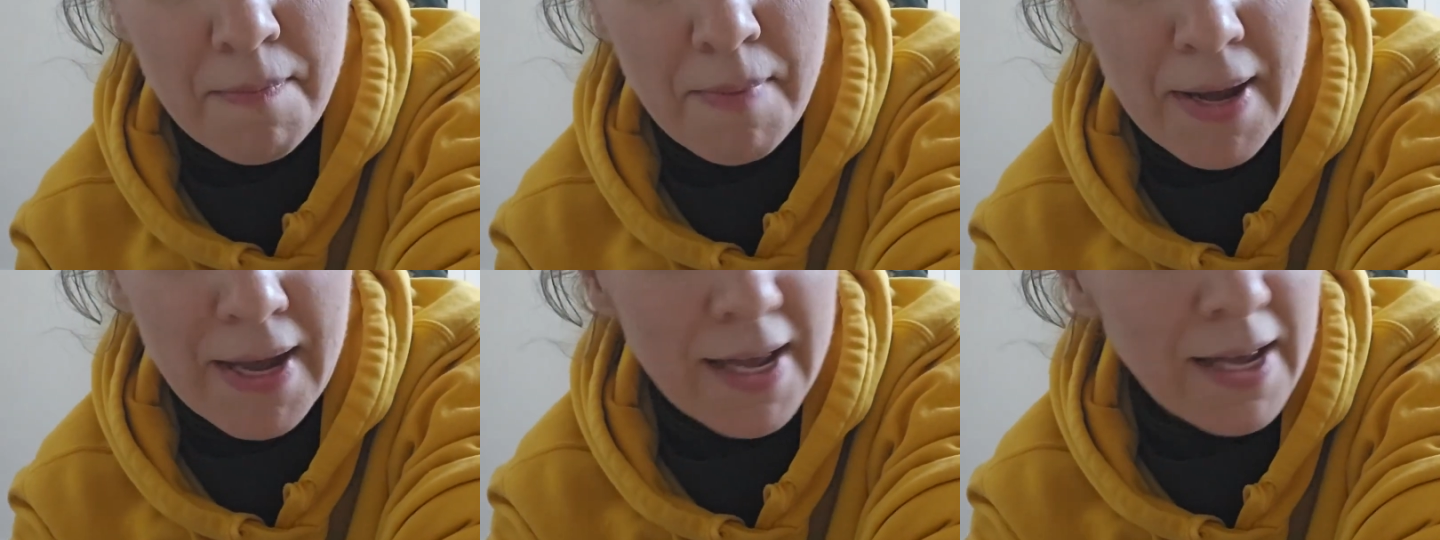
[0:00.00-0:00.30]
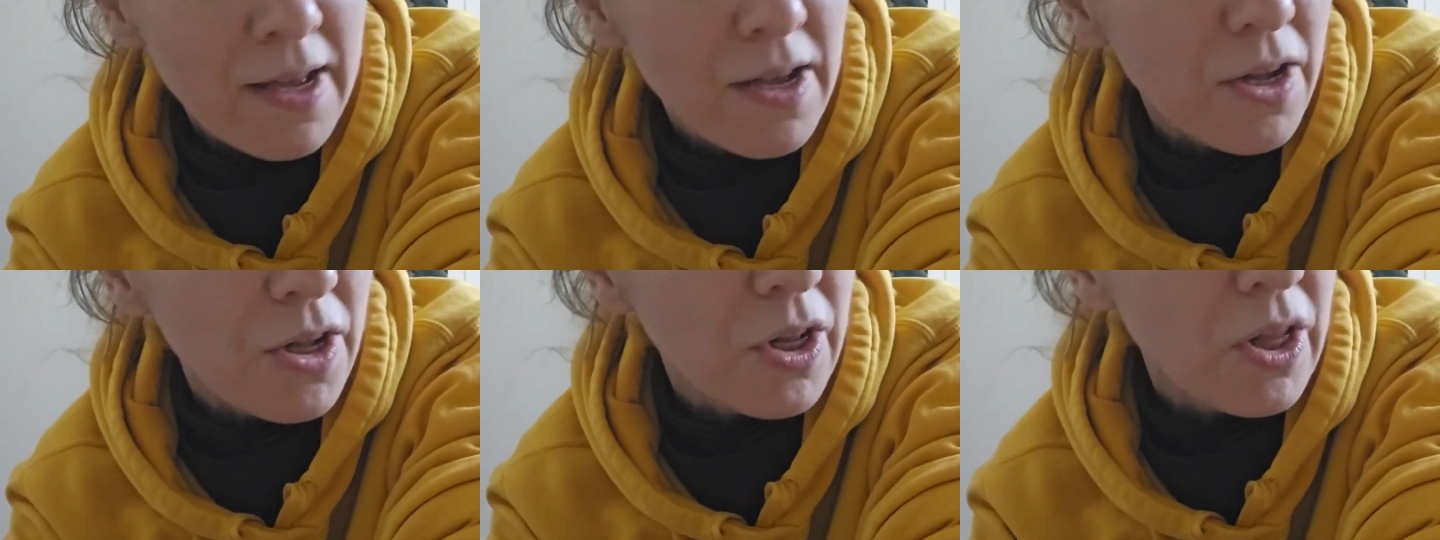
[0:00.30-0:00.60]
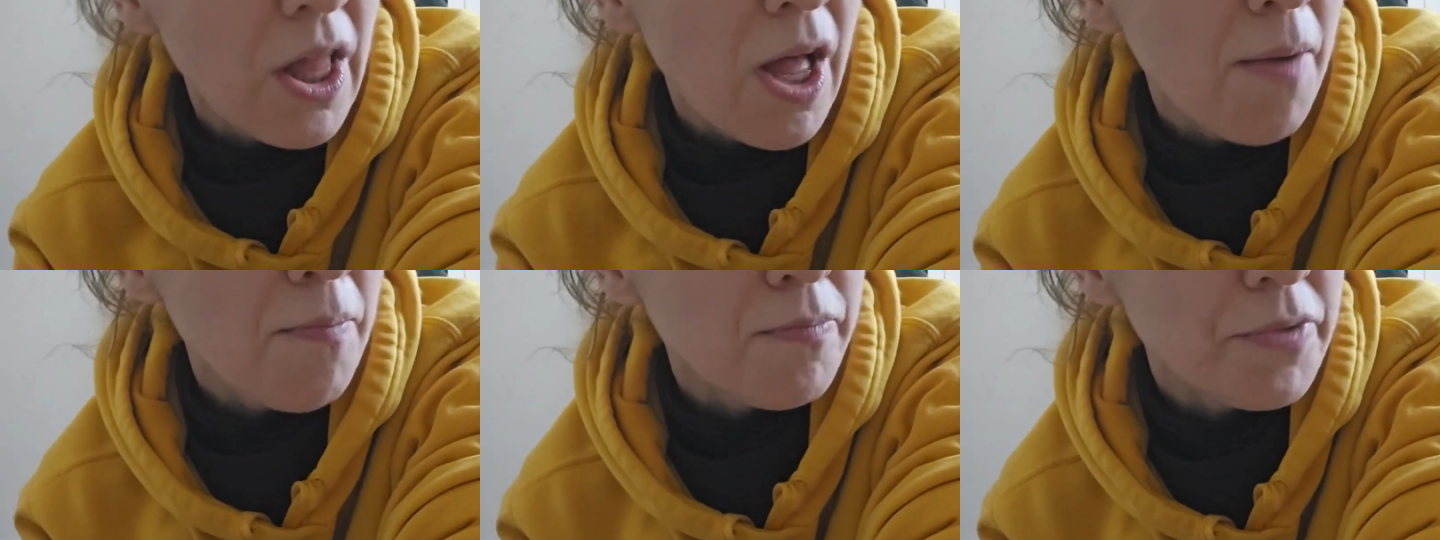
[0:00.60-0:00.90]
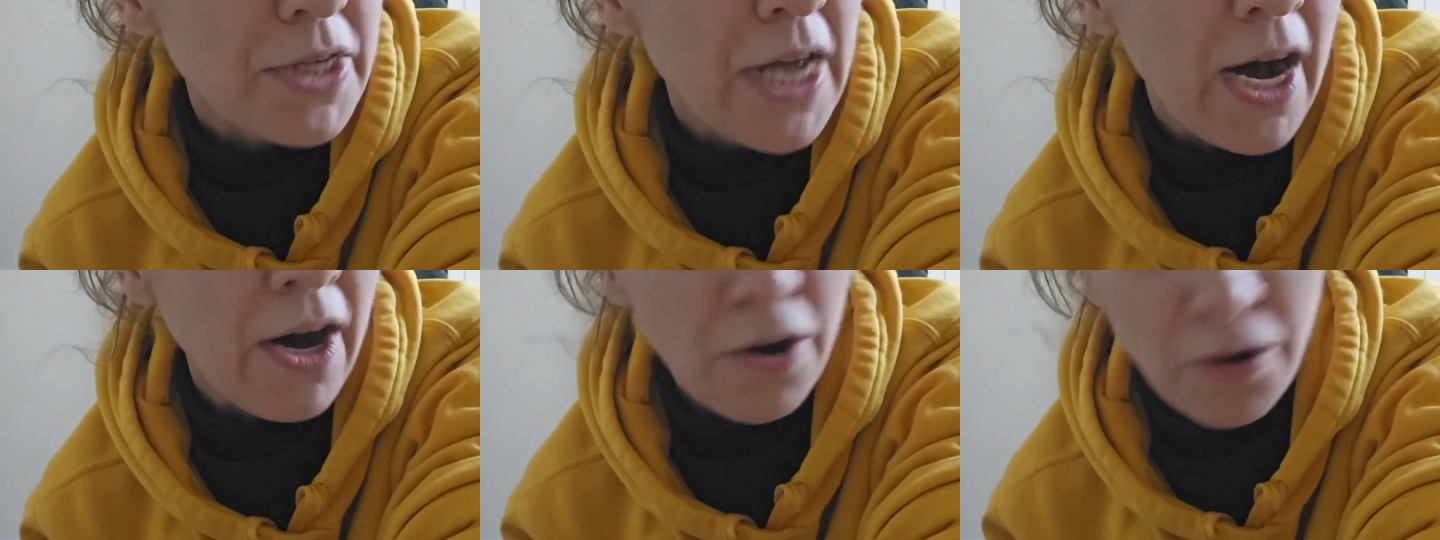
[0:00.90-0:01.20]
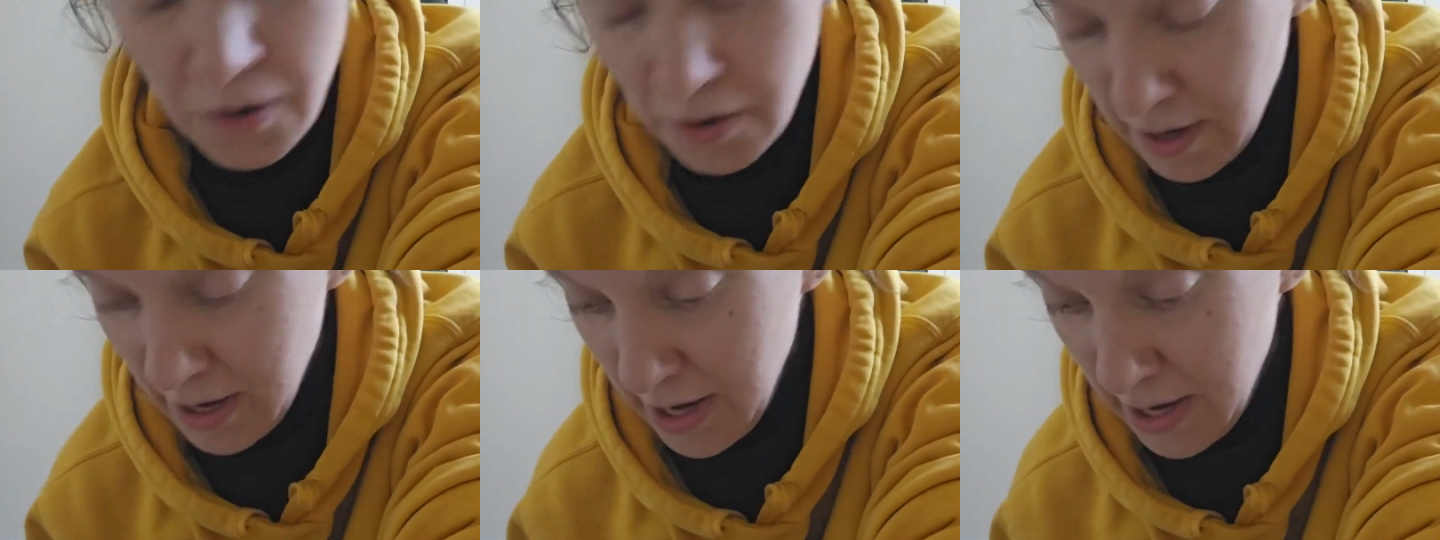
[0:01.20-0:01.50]
big clumps
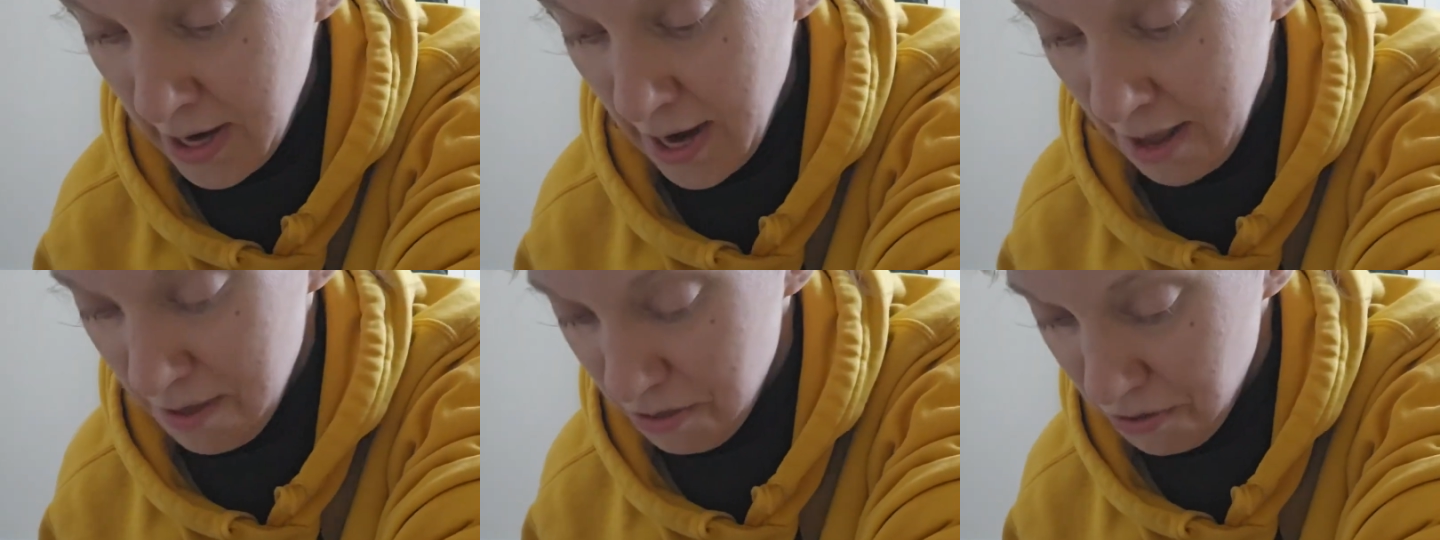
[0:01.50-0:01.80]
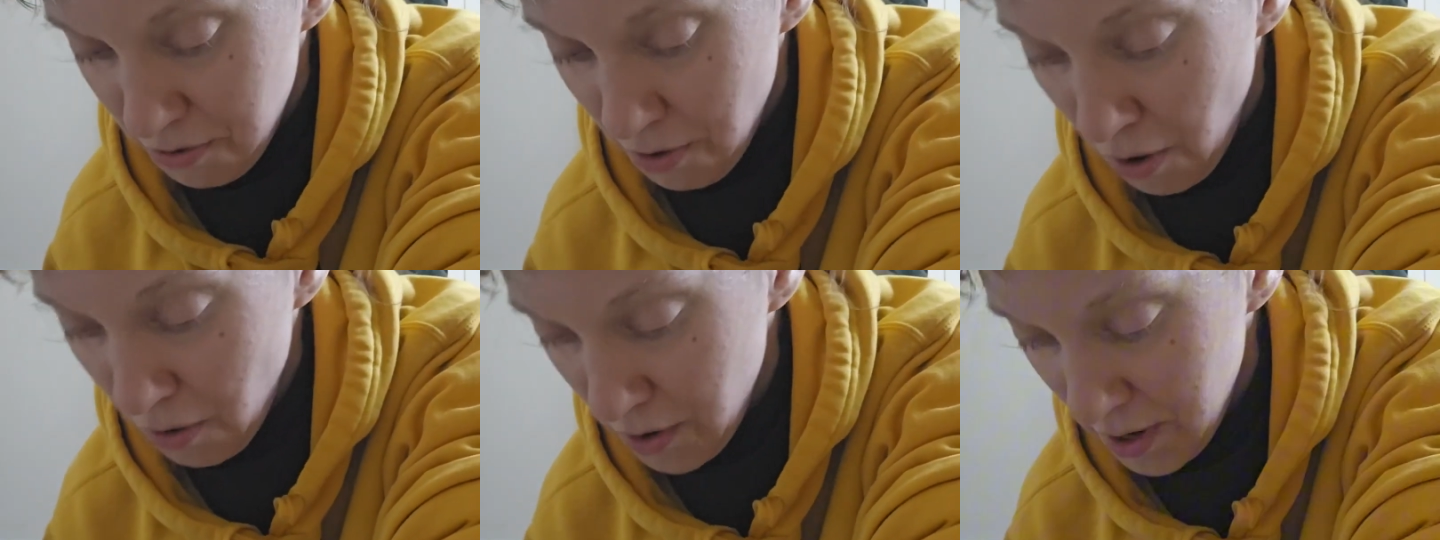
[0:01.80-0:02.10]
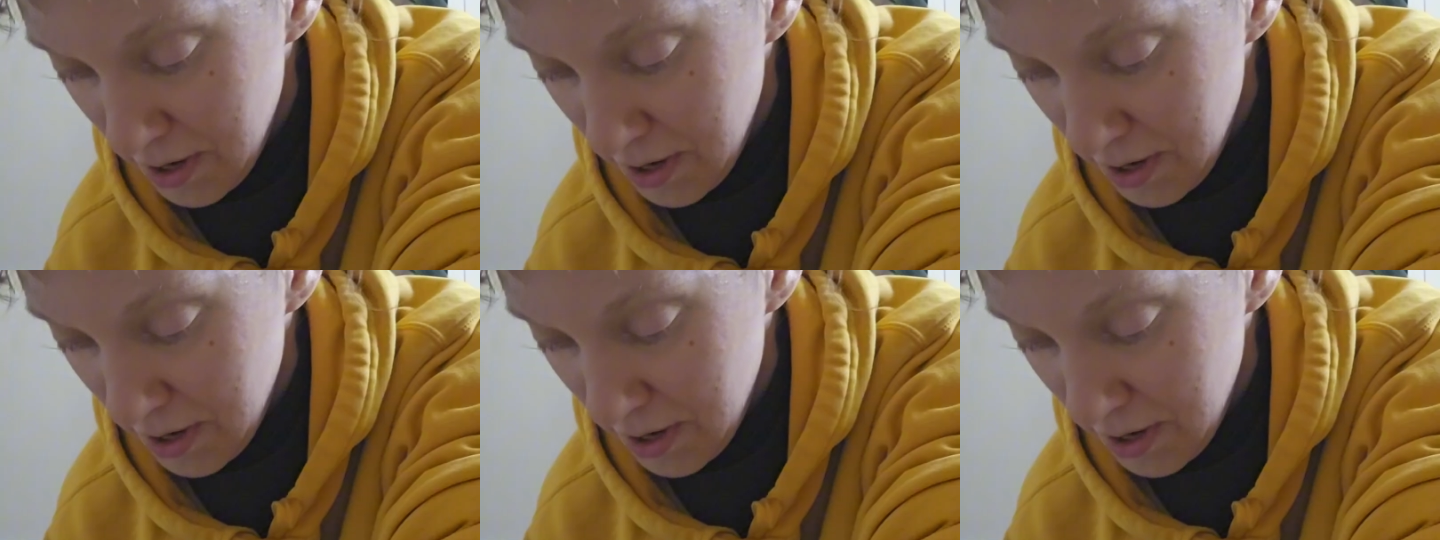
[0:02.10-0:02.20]
out and I throw